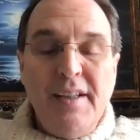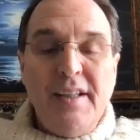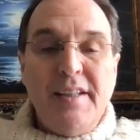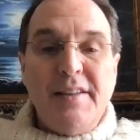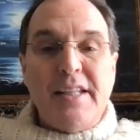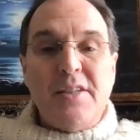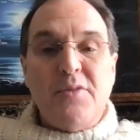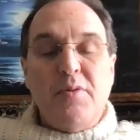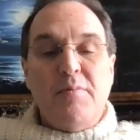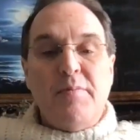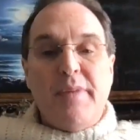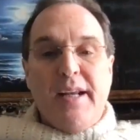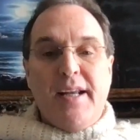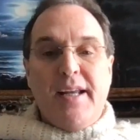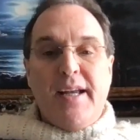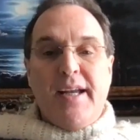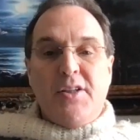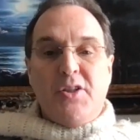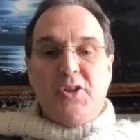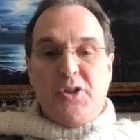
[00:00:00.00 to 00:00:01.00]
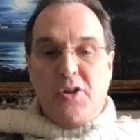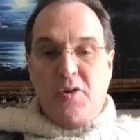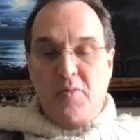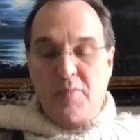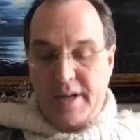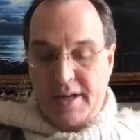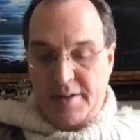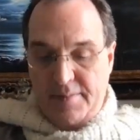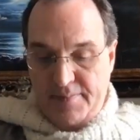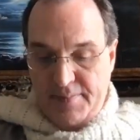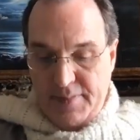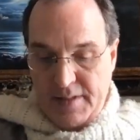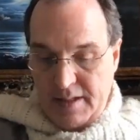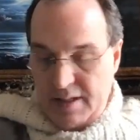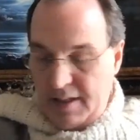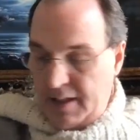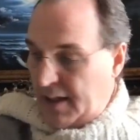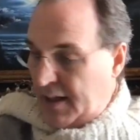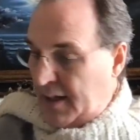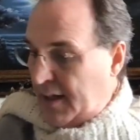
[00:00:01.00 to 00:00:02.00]
That's what my guides show me.
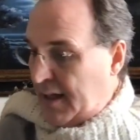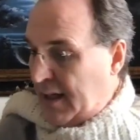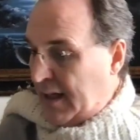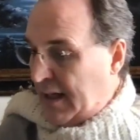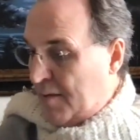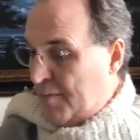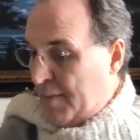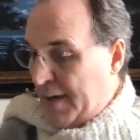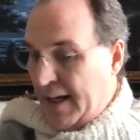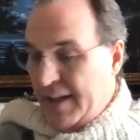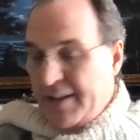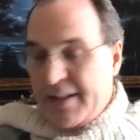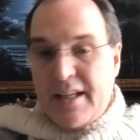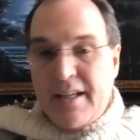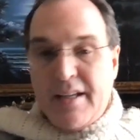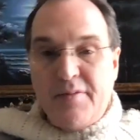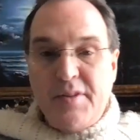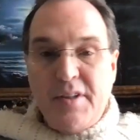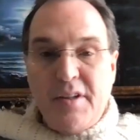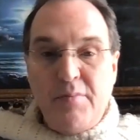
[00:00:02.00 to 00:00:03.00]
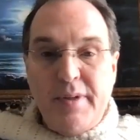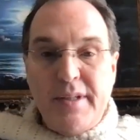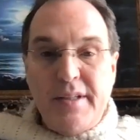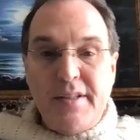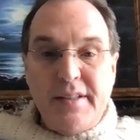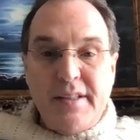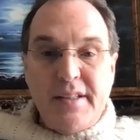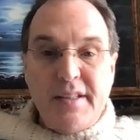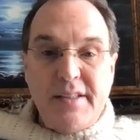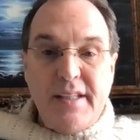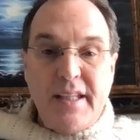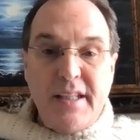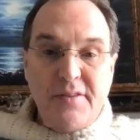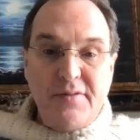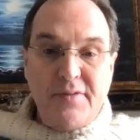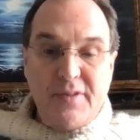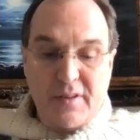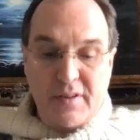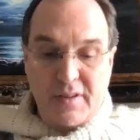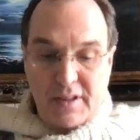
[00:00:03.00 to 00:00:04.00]
And I'm asking if they'll be
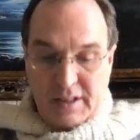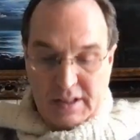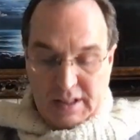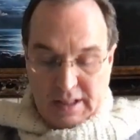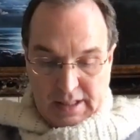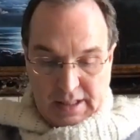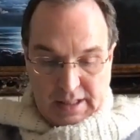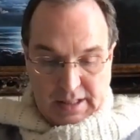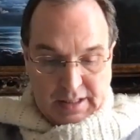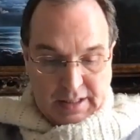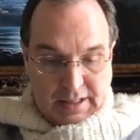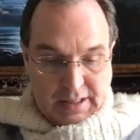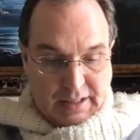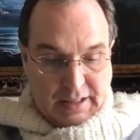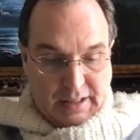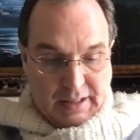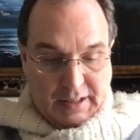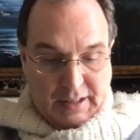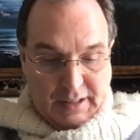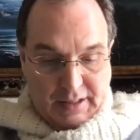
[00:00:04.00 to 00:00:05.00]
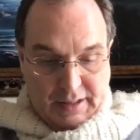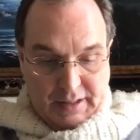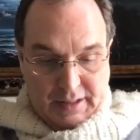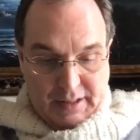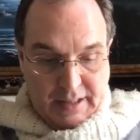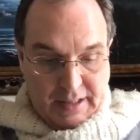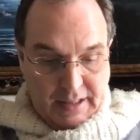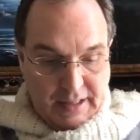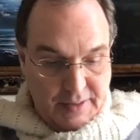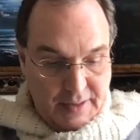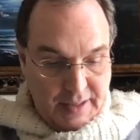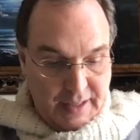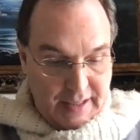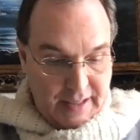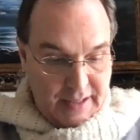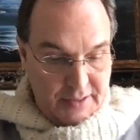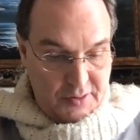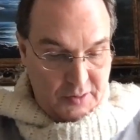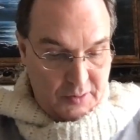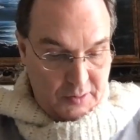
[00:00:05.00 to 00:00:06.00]
successful. And the
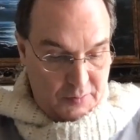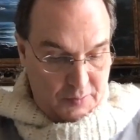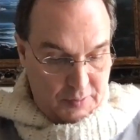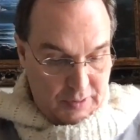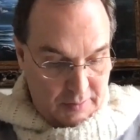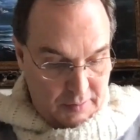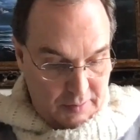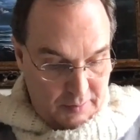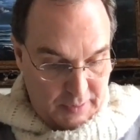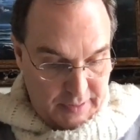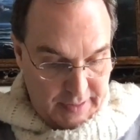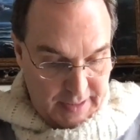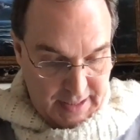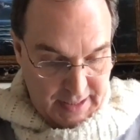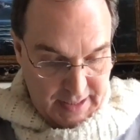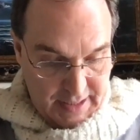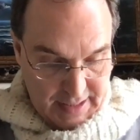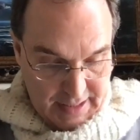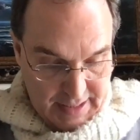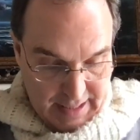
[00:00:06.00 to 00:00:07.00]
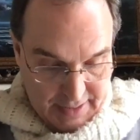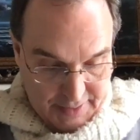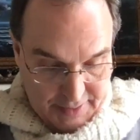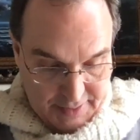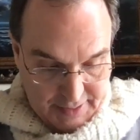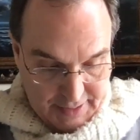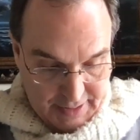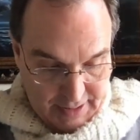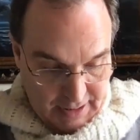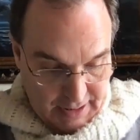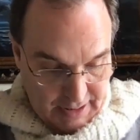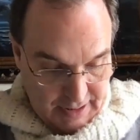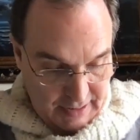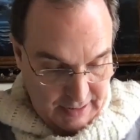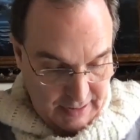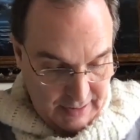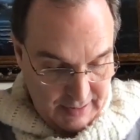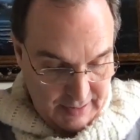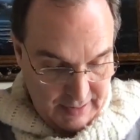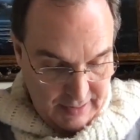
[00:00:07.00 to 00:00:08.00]
answer is probably yes.
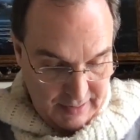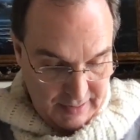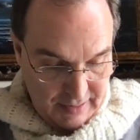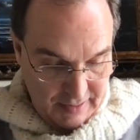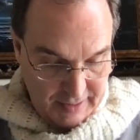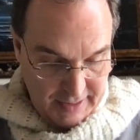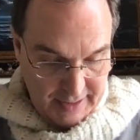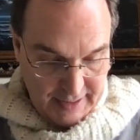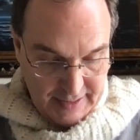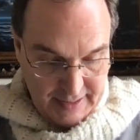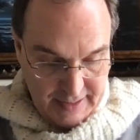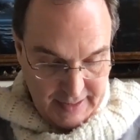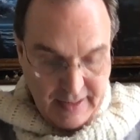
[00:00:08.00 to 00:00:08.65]
All right.